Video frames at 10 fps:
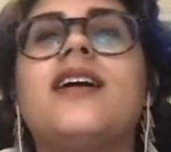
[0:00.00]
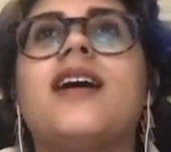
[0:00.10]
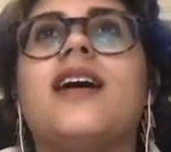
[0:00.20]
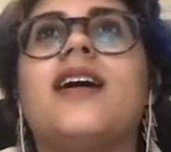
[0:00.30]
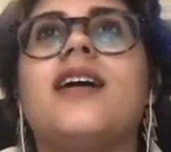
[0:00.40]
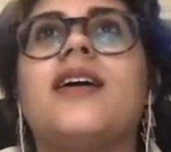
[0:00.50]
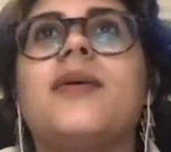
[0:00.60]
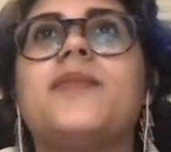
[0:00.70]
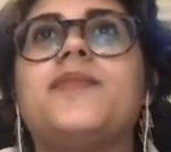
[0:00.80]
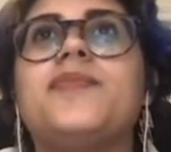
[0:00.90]

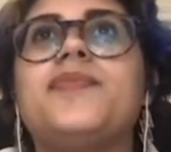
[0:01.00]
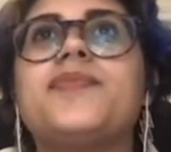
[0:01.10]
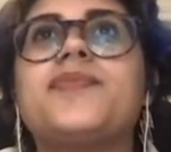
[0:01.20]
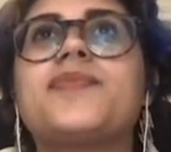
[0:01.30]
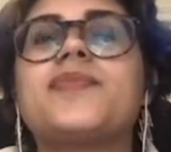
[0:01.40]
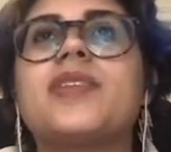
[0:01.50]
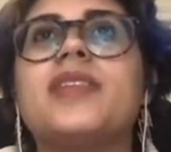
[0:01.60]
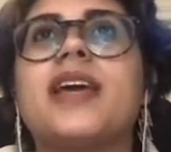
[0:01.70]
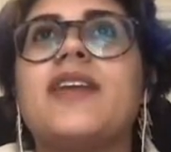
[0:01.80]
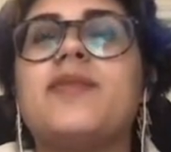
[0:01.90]
Um,
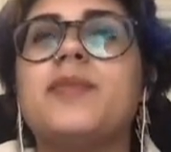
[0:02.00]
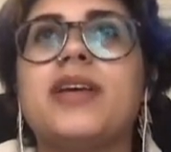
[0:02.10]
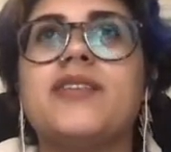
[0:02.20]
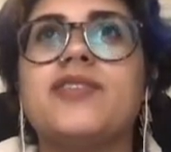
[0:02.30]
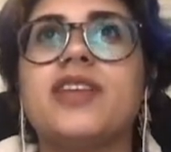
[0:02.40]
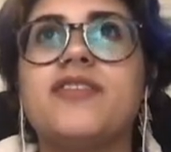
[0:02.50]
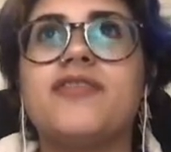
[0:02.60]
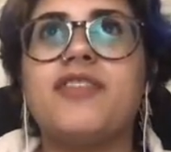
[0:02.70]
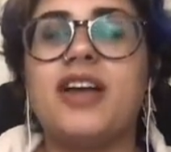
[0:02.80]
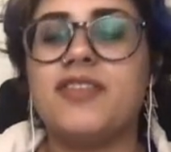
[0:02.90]
like I've been playing for like
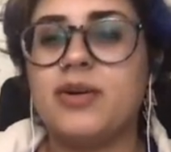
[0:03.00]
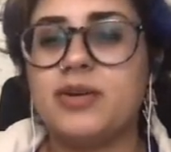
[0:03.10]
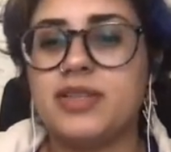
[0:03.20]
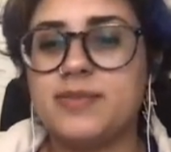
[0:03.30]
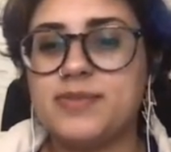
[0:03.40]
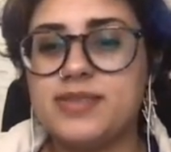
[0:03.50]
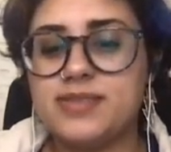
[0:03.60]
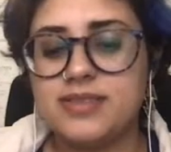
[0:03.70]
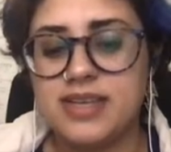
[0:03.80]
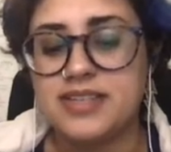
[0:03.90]
5 hour
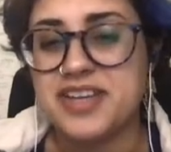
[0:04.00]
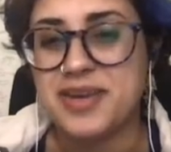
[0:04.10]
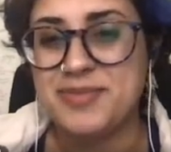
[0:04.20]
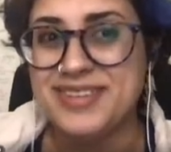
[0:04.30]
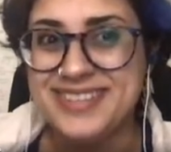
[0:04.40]
clips at a time.